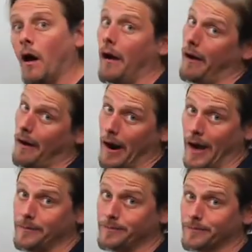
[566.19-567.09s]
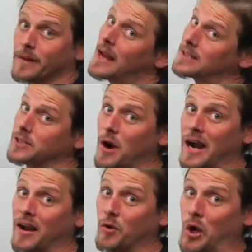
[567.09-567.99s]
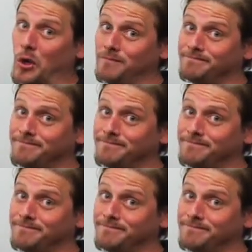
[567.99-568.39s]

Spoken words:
All right, that's the right-hand rule.